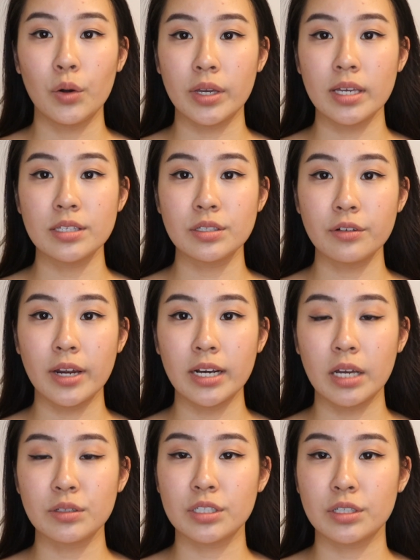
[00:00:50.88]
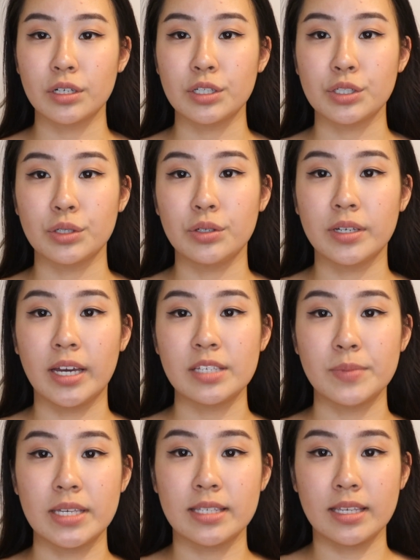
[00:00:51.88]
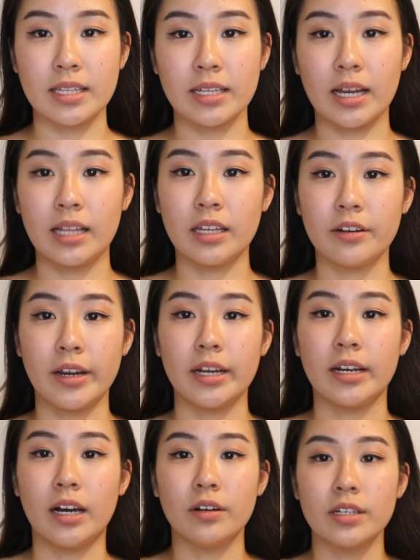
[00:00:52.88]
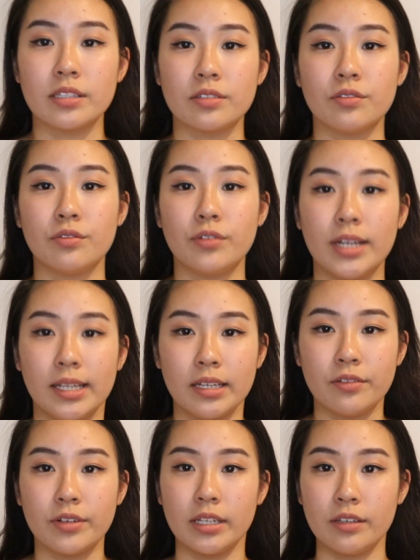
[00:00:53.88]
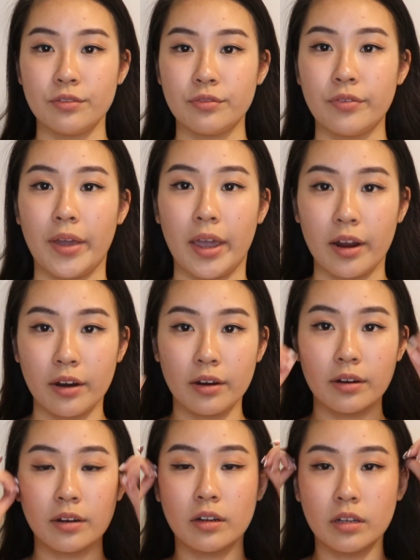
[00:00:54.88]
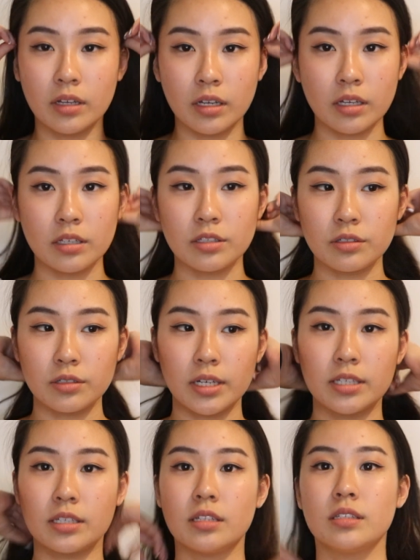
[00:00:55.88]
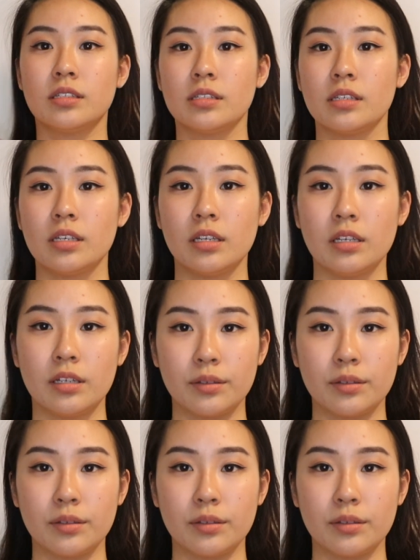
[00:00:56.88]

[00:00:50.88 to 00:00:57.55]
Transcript: Okay, so right now I'm just gonna show you guys my skin color right now. It's really, really fair, as you guys can see.